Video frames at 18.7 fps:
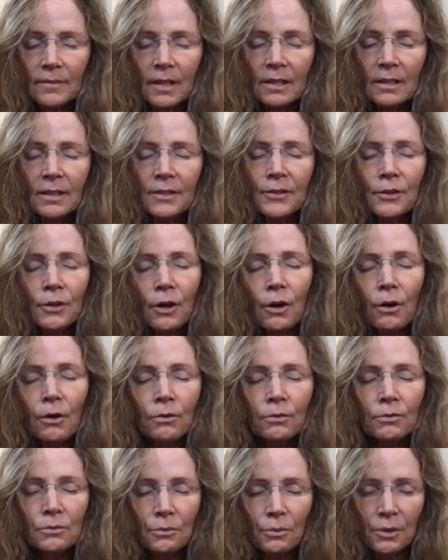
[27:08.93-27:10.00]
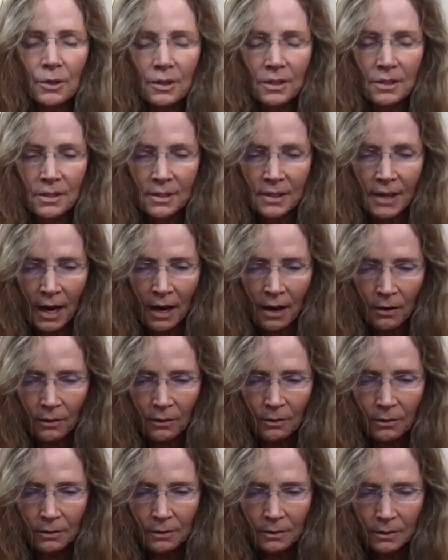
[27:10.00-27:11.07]
and in your own words
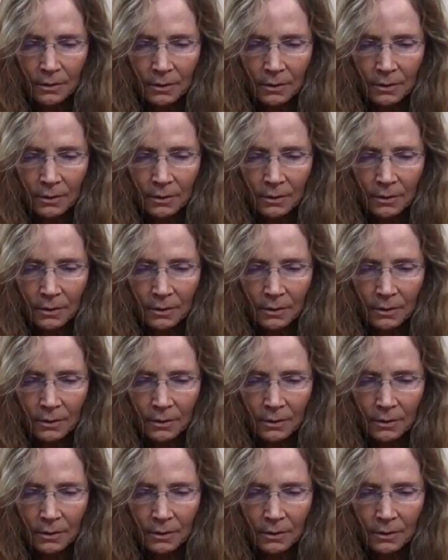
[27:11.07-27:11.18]
now,